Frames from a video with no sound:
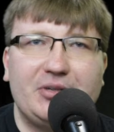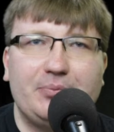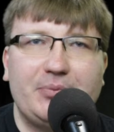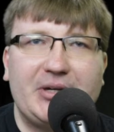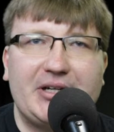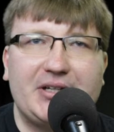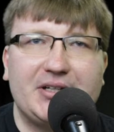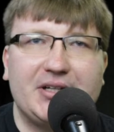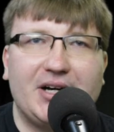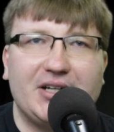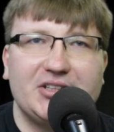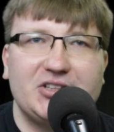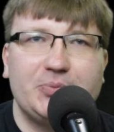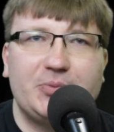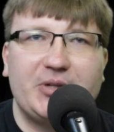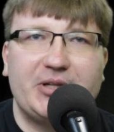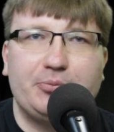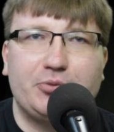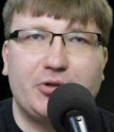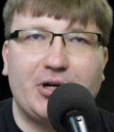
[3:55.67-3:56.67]
make
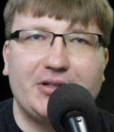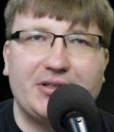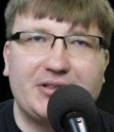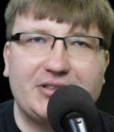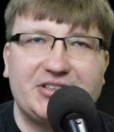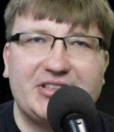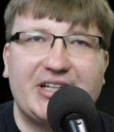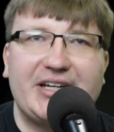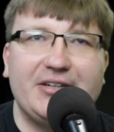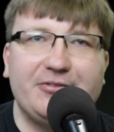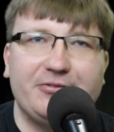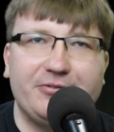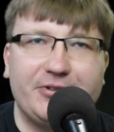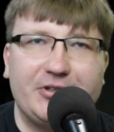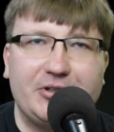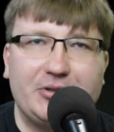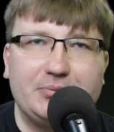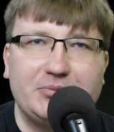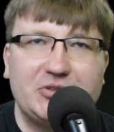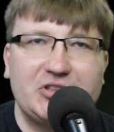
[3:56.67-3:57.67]
cosplay products and
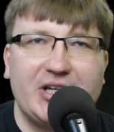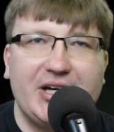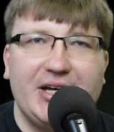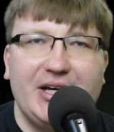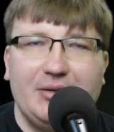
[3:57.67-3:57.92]
films,